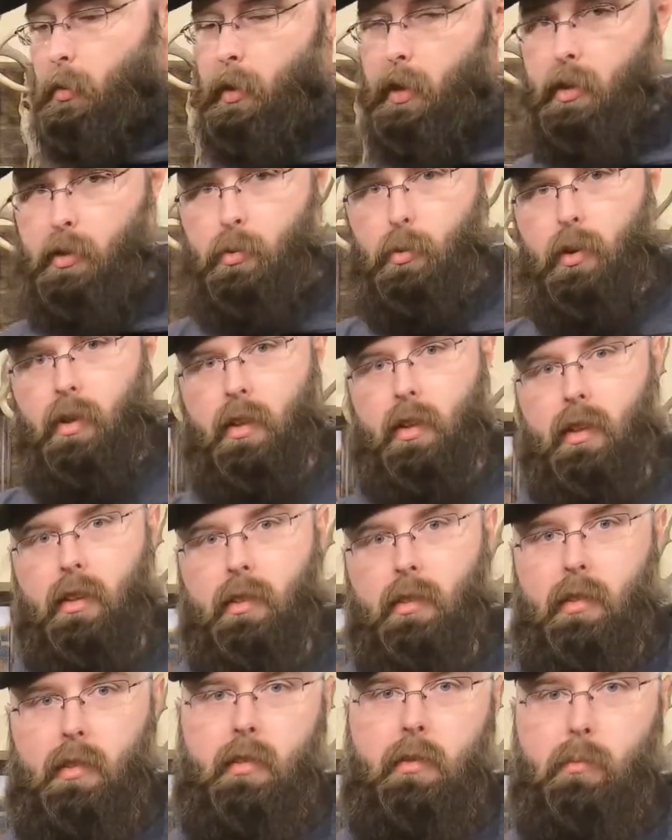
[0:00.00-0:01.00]
each one of
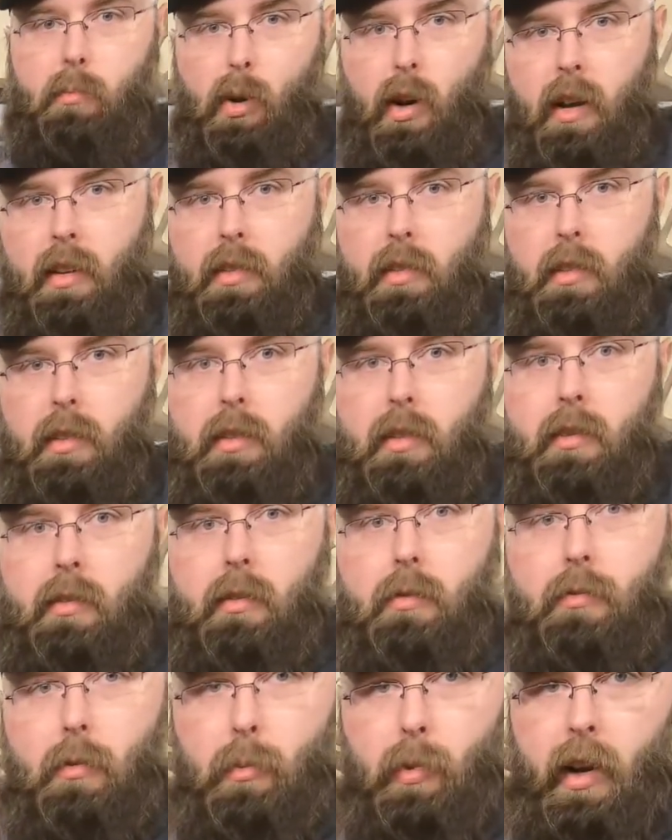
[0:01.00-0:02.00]
these presses,
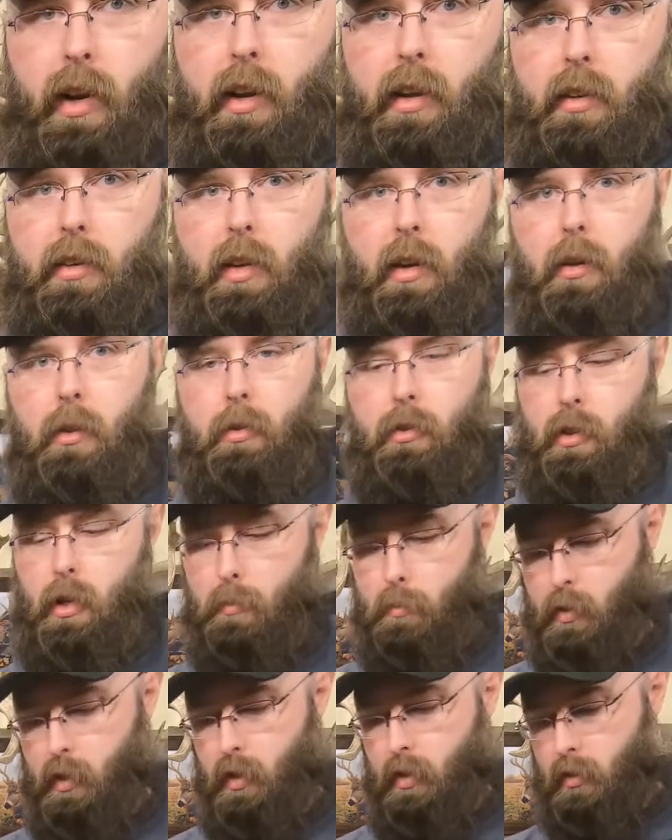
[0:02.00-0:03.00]
from what I can tell,
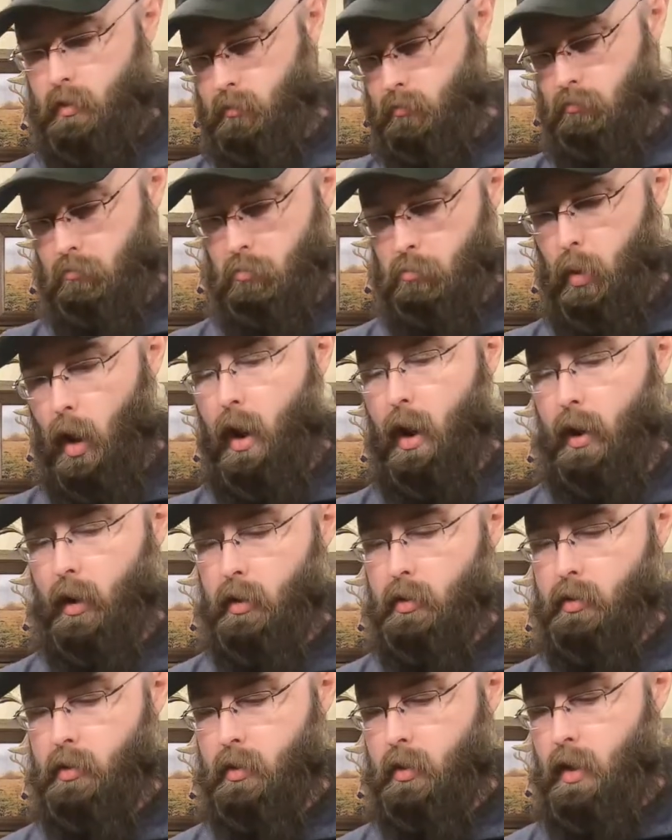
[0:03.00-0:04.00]
shipped in a
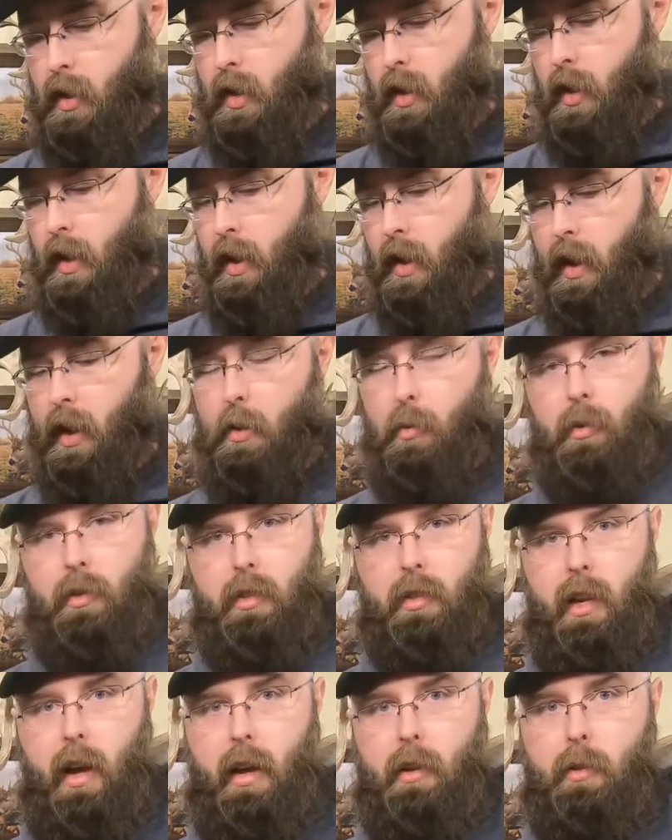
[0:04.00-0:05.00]
box and was
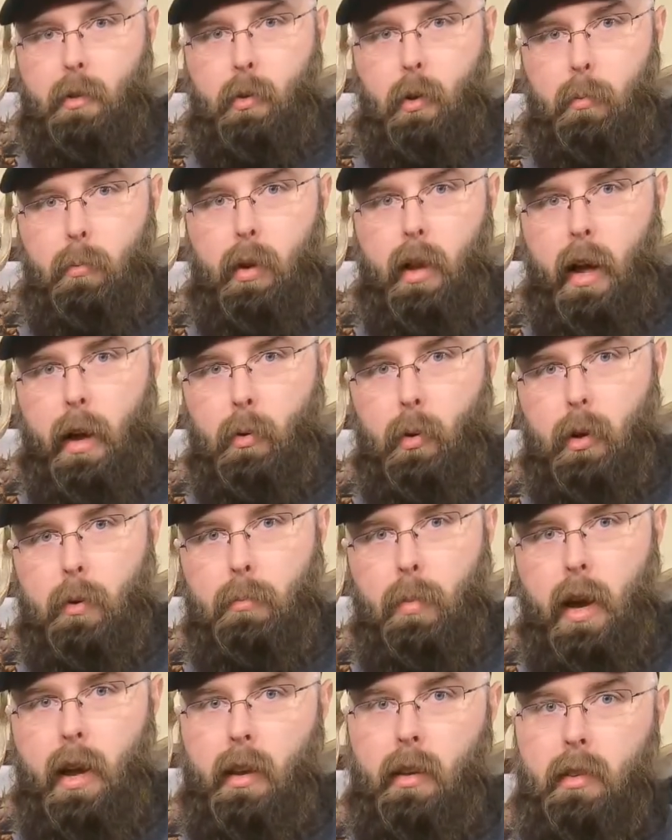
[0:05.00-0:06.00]
attached to a plywood
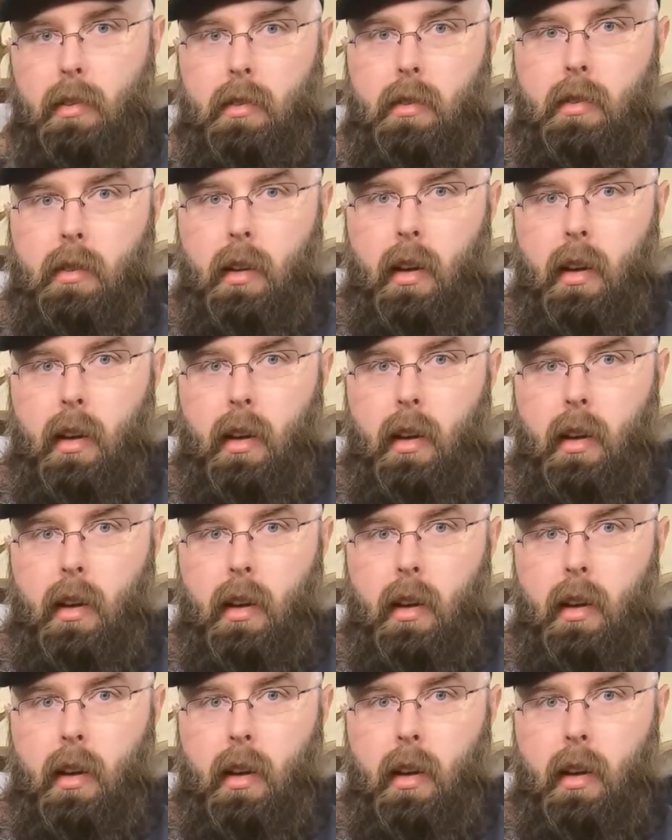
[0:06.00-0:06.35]
base.